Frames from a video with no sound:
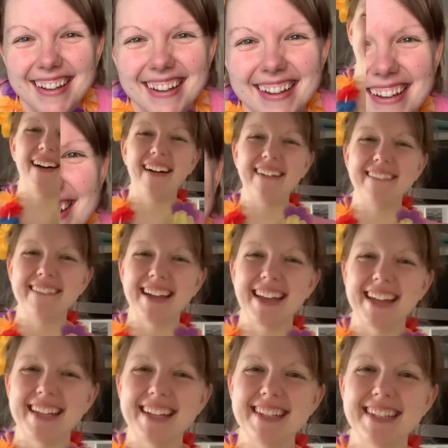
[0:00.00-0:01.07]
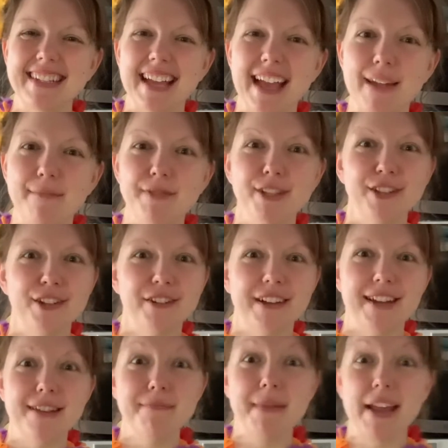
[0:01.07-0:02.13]
All right, it's time to learn how
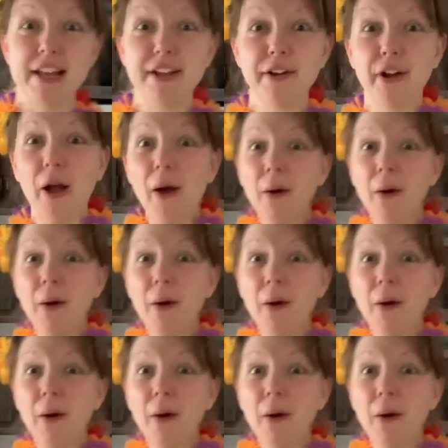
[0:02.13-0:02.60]
to make your